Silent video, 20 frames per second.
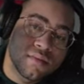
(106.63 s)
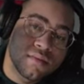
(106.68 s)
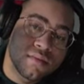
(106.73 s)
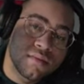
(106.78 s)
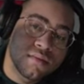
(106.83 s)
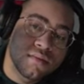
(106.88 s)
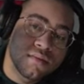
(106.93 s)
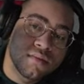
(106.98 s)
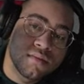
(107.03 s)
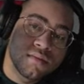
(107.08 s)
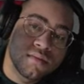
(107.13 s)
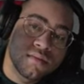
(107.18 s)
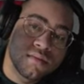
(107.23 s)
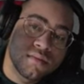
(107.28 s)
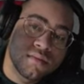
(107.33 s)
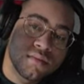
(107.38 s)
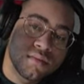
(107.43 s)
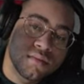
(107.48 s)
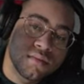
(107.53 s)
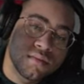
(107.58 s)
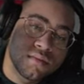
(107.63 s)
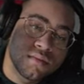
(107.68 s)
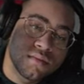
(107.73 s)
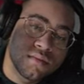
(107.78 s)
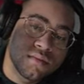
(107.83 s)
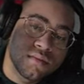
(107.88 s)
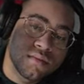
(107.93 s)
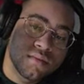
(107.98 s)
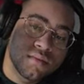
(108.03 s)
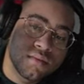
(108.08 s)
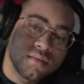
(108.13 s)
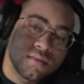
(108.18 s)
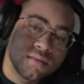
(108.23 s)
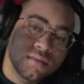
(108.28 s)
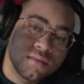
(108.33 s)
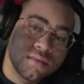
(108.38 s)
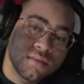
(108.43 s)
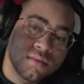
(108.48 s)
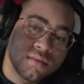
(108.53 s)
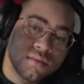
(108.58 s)

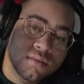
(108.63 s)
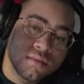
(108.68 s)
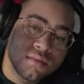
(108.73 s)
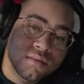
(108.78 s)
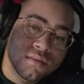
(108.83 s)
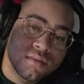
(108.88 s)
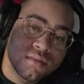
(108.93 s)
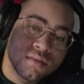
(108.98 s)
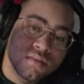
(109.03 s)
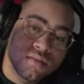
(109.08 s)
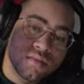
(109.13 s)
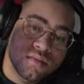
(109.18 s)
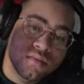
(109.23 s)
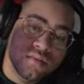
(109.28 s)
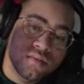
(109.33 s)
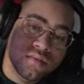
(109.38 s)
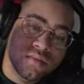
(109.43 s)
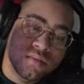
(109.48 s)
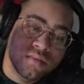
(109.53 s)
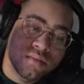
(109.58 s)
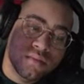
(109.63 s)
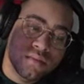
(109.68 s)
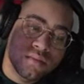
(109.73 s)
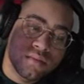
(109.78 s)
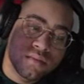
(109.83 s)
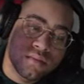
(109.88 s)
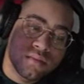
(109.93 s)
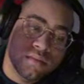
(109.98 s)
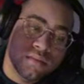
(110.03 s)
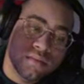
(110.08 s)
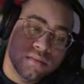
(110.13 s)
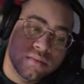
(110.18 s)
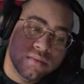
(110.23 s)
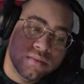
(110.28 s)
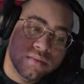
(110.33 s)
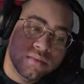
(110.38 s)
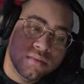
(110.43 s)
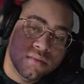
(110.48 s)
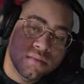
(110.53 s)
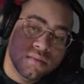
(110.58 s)

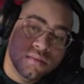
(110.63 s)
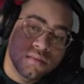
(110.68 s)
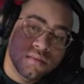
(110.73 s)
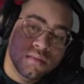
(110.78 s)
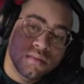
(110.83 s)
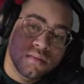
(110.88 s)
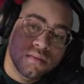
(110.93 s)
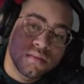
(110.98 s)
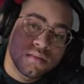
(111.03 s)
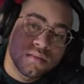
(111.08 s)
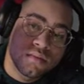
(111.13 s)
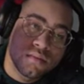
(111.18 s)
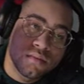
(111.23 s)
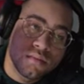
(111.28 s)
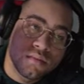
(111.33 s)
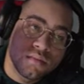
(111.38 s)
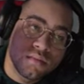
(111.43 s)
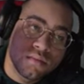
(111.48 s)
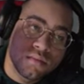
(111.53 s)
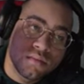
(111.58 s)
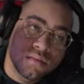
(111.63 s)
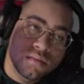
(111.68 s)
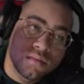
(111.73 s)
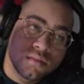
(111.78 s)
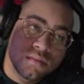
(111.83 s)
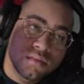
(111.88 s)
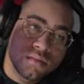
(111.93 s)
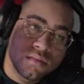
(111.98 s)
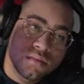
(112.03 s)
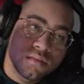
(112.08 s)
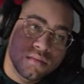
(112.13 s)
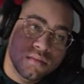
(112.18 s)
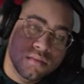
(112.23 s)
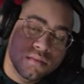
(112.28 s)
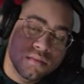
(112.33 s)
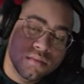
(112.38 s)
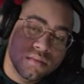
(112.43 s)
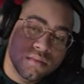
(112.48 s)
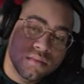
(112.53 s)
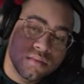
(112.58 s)

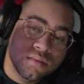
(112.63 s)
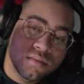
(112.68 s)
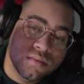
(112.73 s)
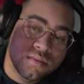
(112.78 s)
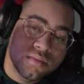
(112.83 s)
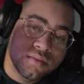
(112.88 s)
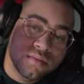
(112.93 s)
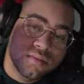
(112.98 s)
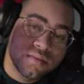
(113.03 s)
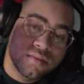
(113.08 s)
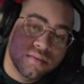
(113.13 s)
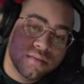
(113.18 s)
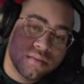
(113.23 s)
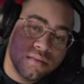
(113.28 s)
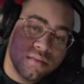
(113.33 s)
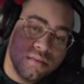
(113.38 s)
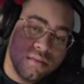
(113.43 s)
This person isn't speaking.